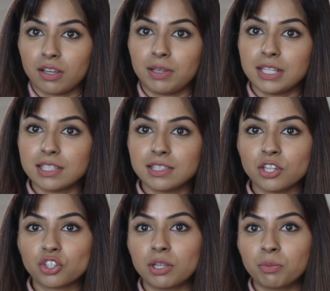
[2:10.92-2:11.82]
It's
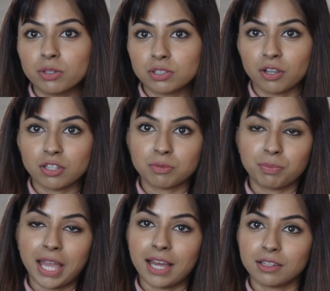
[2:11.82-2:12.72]
essentially what's going to
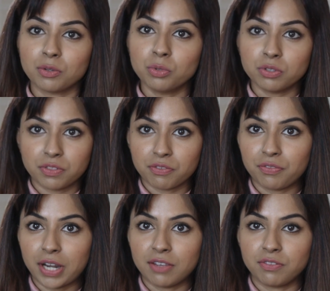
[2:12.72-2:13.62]
be adding all of the
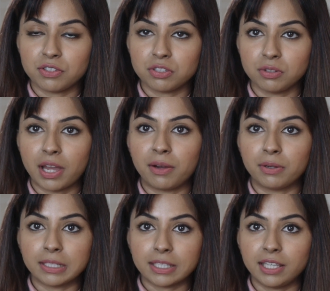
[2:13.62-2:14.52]
flavour to
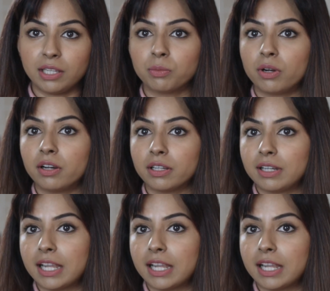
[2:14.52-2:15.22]
our quinoa and